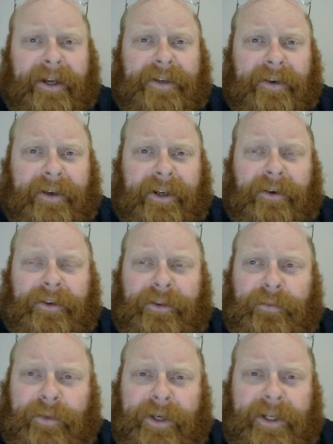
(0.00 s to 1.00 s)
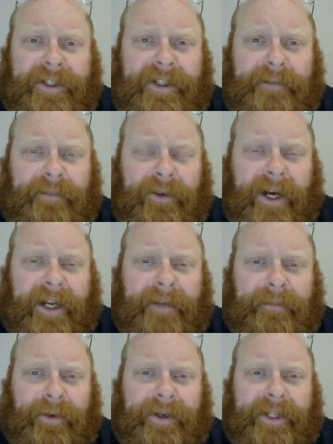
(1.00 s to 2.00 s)
So I'm going to go with a real simple
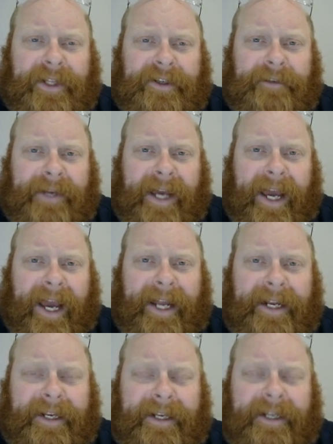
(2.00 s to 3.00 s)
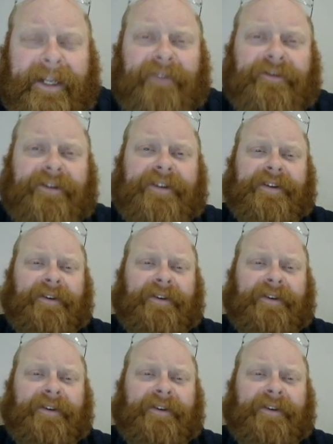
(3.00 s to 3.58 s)
cutting board that's going to be 8 inches